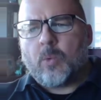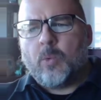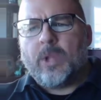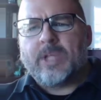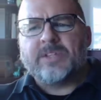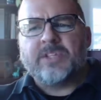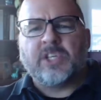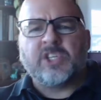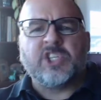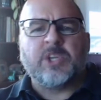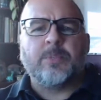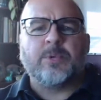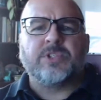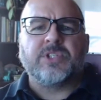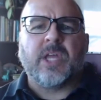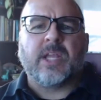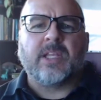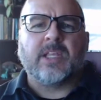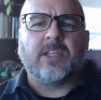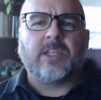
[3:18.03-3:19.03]
we had
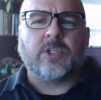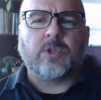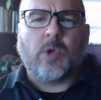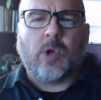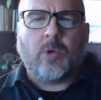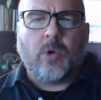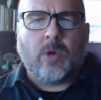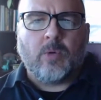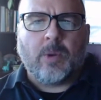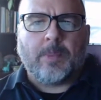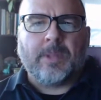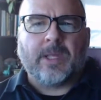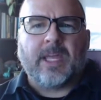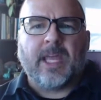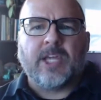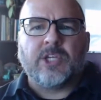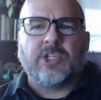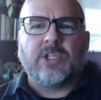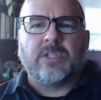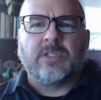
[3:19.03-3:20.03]
60% get this one correct.
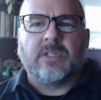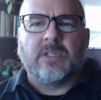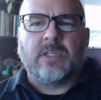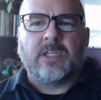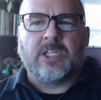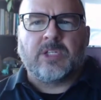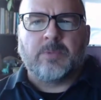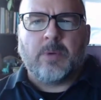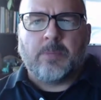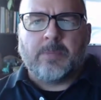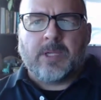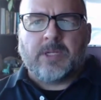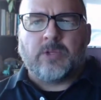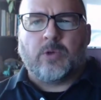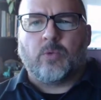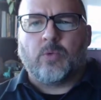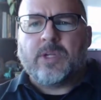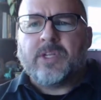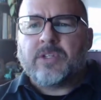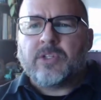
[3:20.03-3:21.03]
Replications in
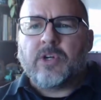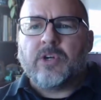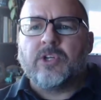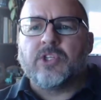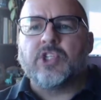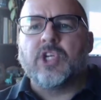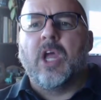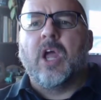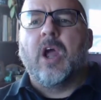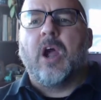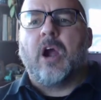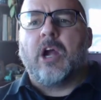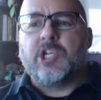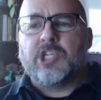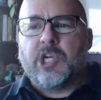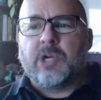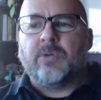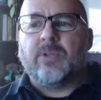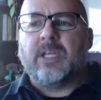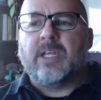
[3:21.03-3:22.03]
experimental research are
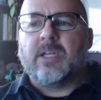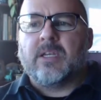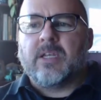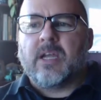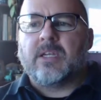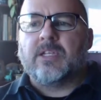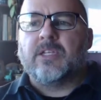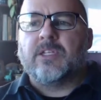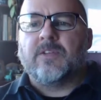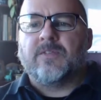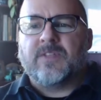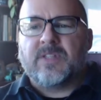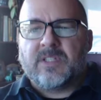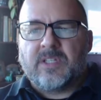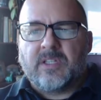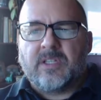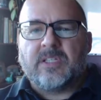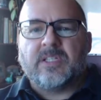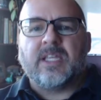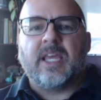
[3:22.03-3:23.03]
generally conducted to
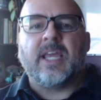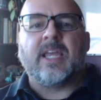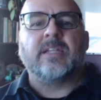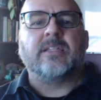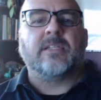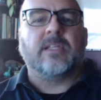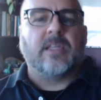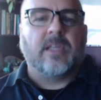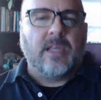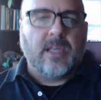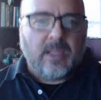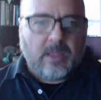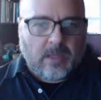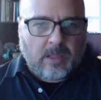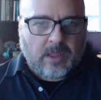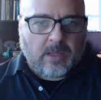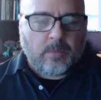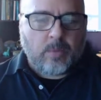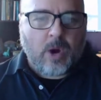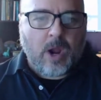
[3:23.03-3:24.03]
facilitate.
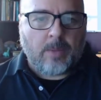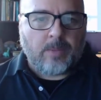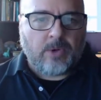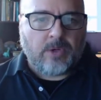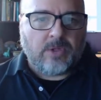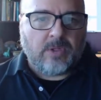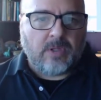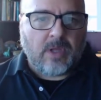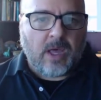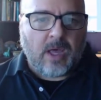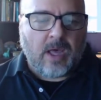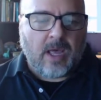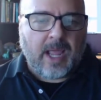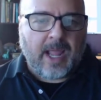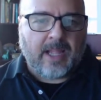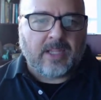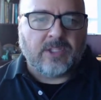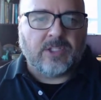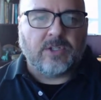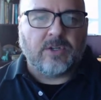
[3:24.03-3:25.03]
The proper
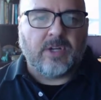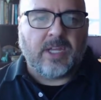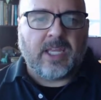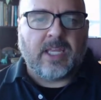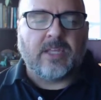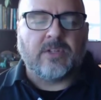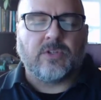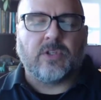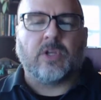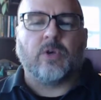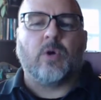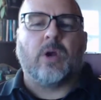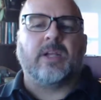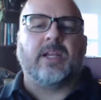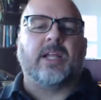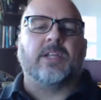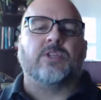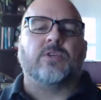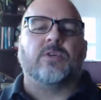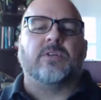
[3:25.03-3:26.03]
answer is, or the
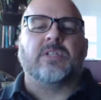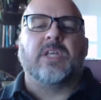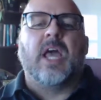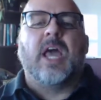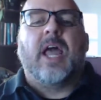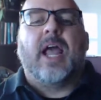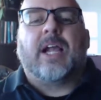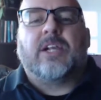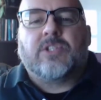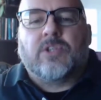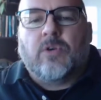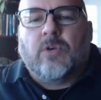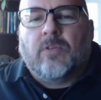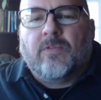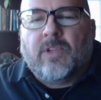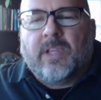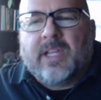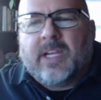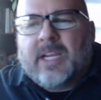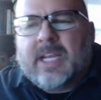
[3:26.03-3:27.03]
correct answer is, external
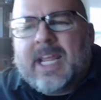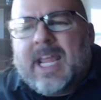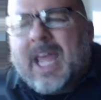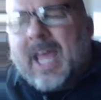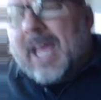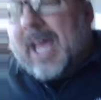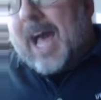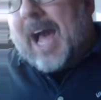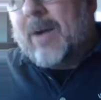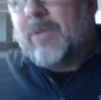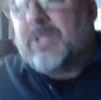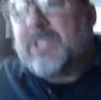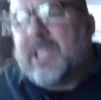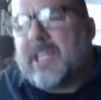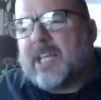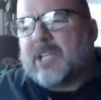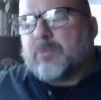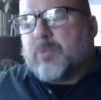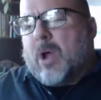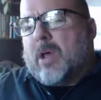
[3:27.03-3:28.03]
validity. I would
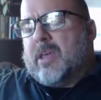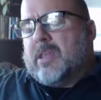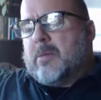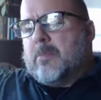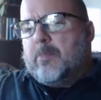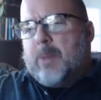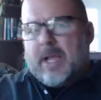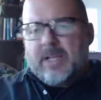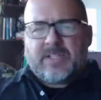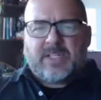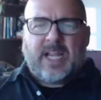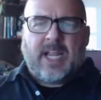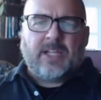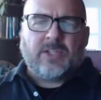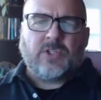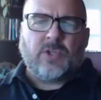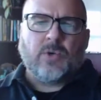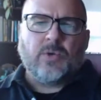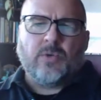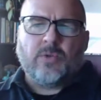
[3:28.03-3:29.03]
say that's probably the best
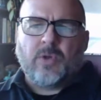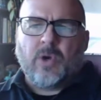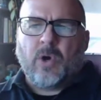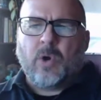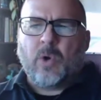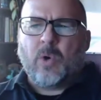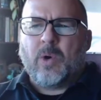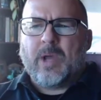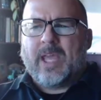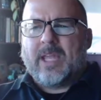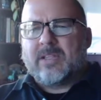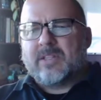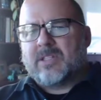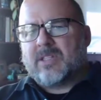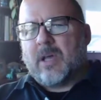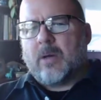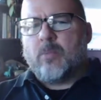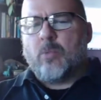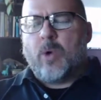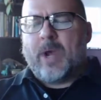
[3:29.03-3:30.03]
answer, though in
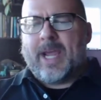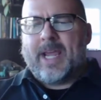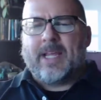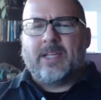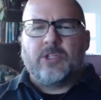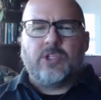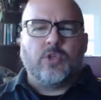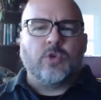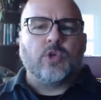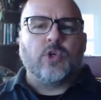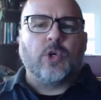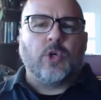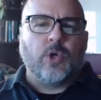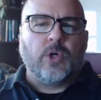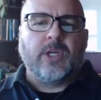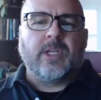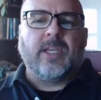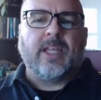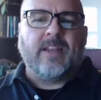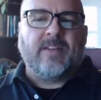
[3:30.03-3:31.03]
some ways you
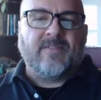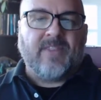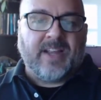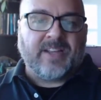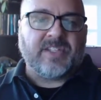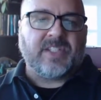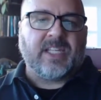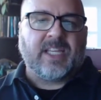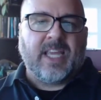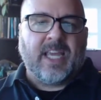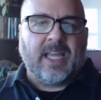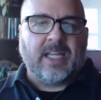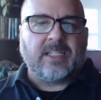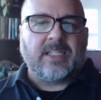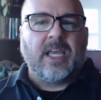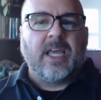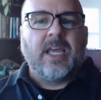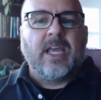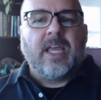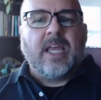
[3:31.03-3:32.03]
could
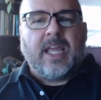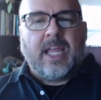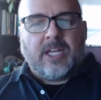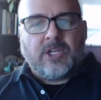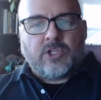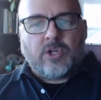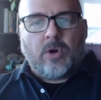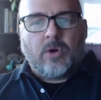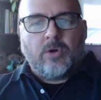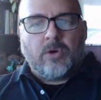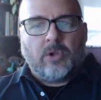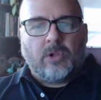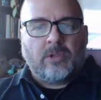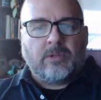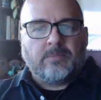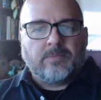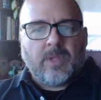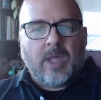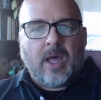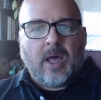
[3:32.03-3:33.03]
investigate
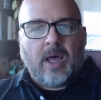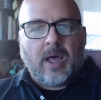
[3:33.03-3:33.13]
internal